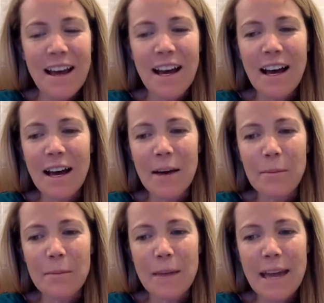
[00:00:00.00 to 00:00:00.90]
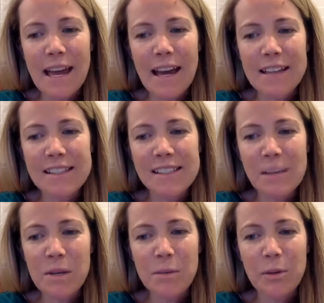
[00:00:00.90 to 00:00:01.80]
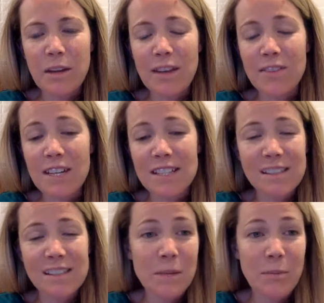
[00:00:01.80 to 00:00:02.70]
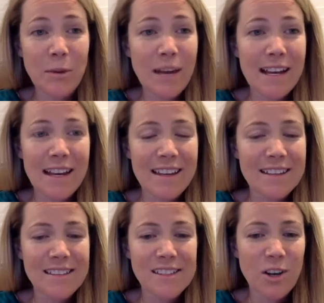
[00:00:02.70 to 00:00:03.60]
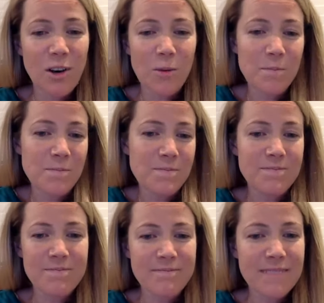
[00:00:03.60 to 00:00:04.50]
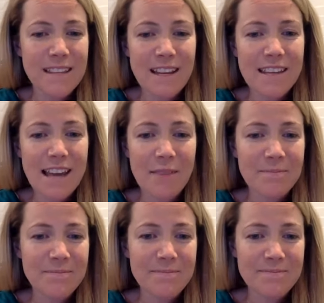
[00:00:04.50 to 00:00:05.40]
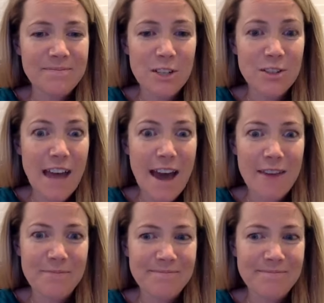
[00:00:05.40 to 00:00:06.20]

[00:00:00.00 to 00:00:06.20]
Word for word: Um, and some people love it and some people hate it. So, yeah, there's that.